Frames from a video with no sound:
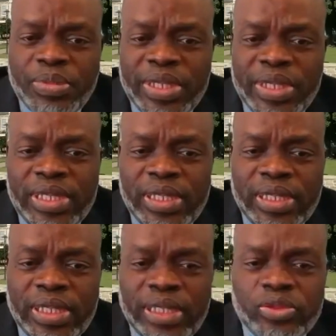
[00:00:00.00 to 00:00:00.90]

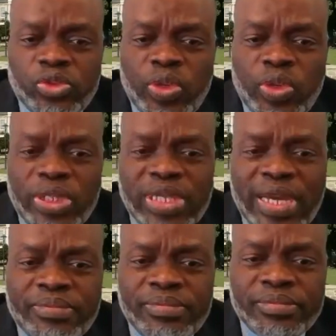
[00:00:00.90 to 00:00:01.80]
meeting in 2 weeks'
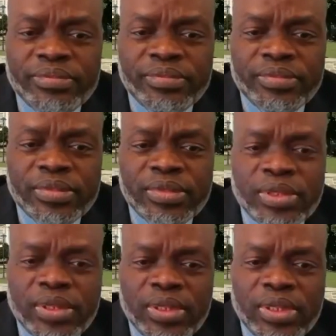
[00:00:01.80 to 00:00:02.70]
time.
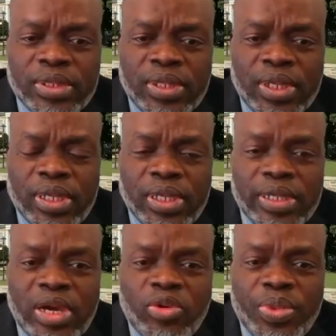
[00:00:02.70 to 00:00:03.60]

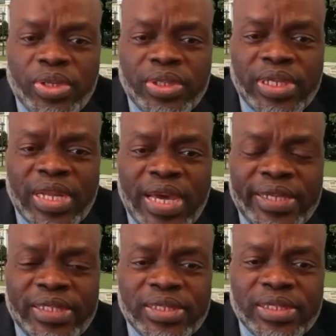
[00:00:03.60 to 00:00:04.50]
That will be on the
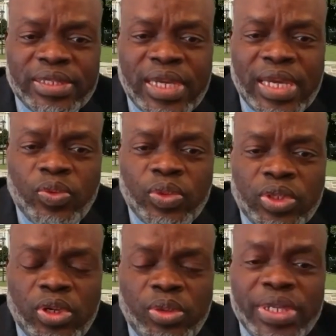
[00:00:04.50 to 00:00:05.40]
9th. I will
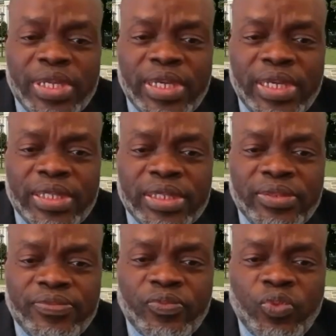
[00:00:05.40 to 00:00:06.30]
communicate
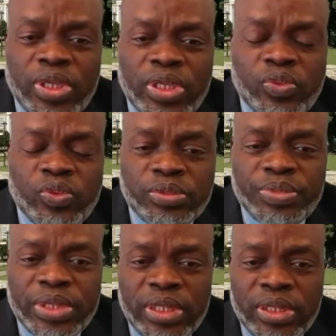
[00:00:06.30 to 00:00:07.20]
if we will
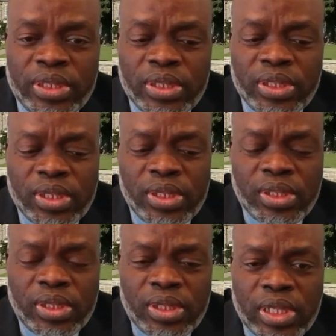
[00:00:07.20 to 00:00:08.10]
be.
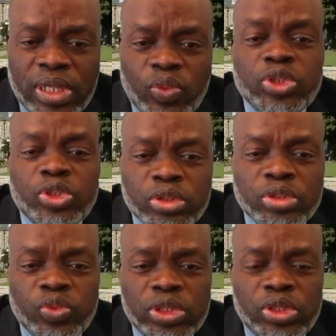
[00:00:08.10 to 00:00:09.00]
We
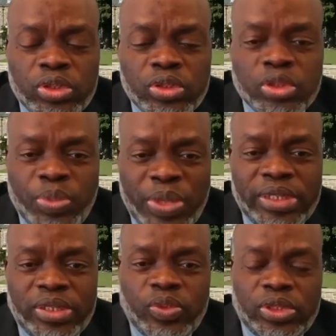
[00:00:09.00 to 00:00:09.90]
should
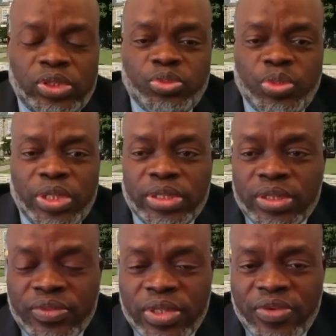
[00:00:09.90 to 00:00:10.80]
meet. We should meet,
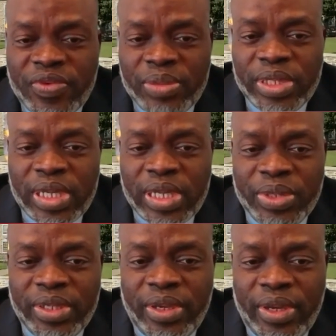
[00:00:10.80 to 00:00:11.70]
even if I'm
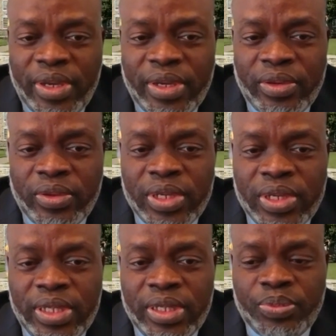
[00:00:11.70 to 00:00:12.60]
in the here or
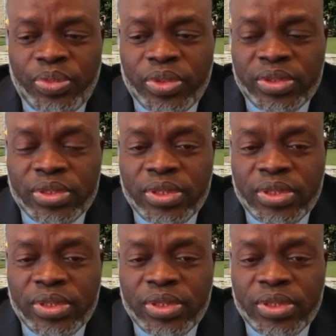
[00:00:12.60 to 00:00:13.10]
at the airport.